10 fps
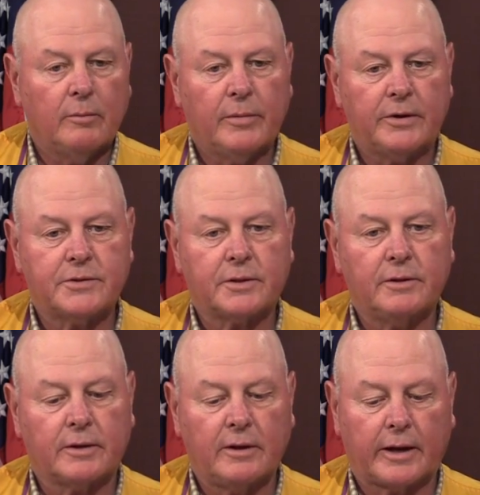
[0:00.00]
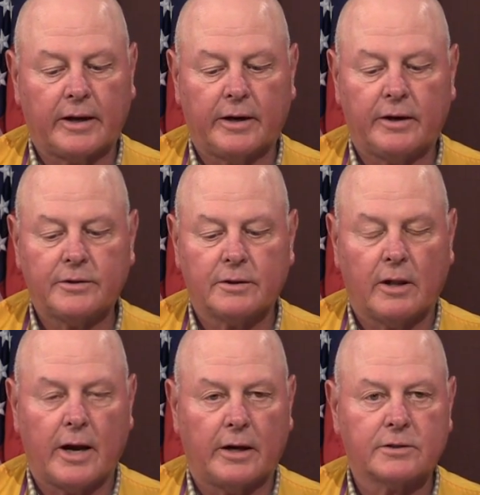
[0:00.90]
Basically, like any
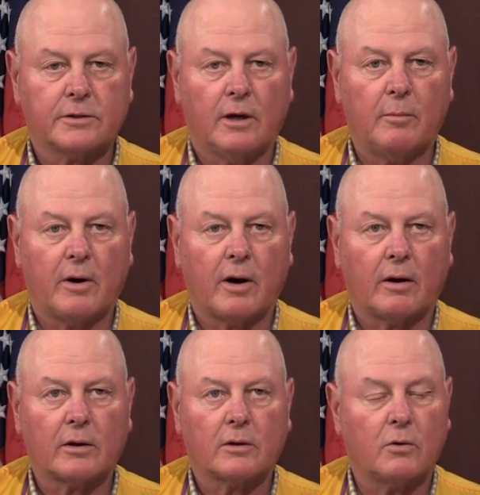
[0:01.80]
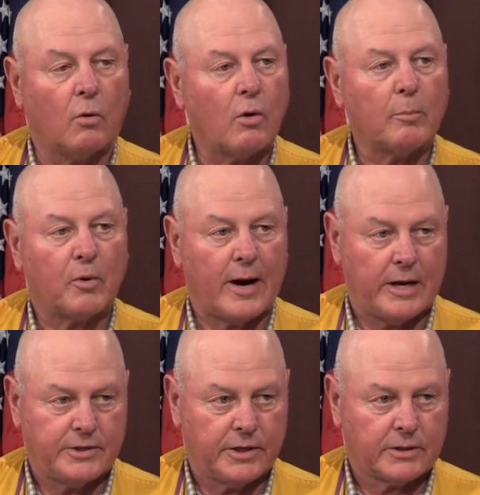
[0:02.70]
Lions Club, our core
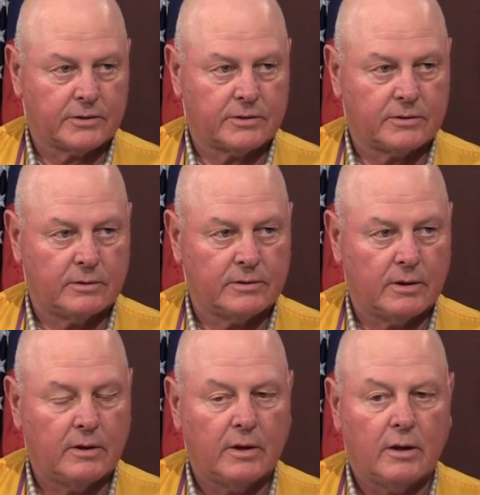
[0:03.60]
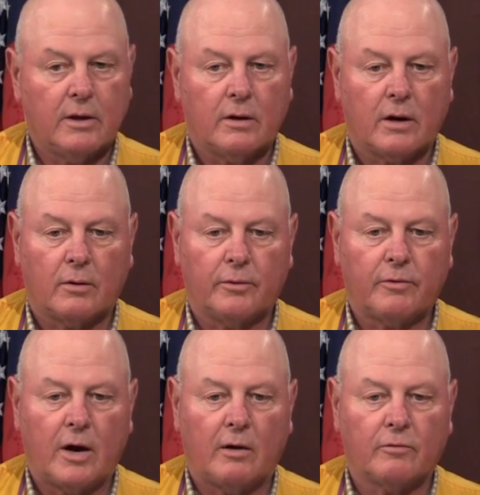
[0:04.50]
projects
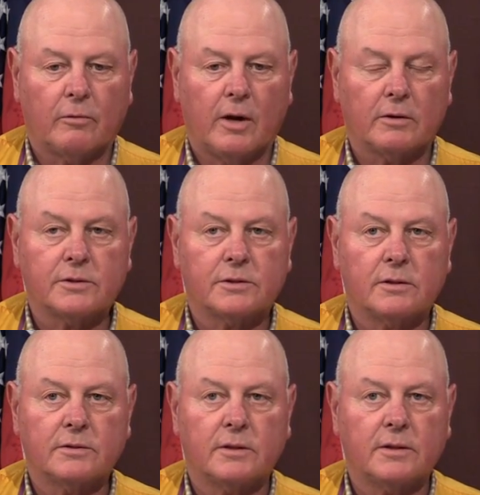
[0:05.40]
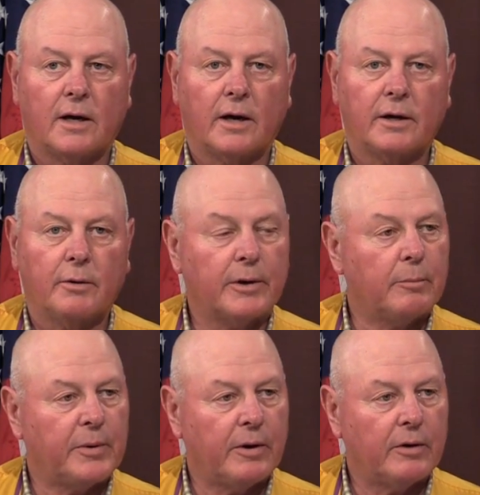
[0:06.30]
revolve around hearing
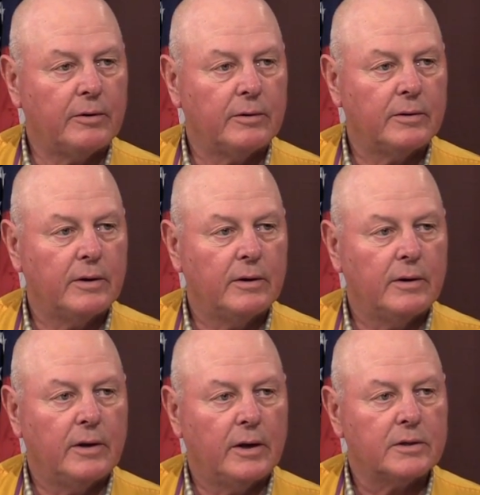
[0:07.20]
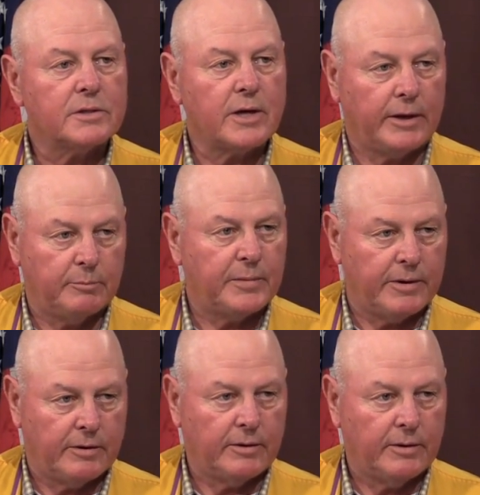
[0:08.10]
impaired and sight impaired.